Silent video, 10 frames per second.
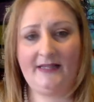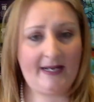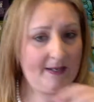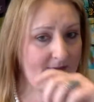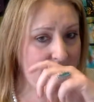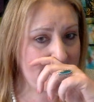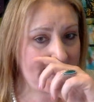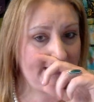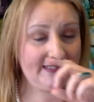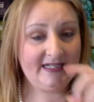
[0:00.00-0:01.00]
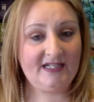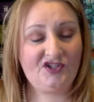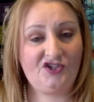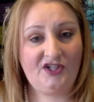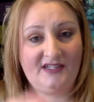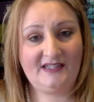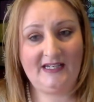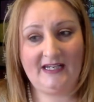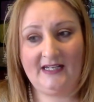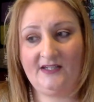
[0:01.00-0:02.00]
They understand that it's just
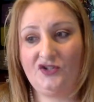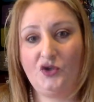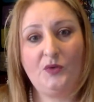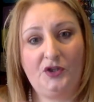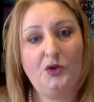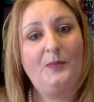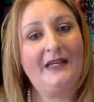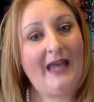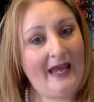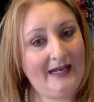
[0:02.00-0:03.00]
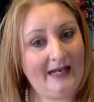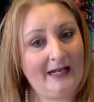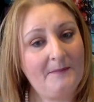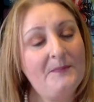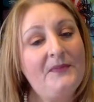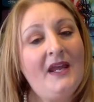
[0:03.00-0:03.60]
the end to a new beginning.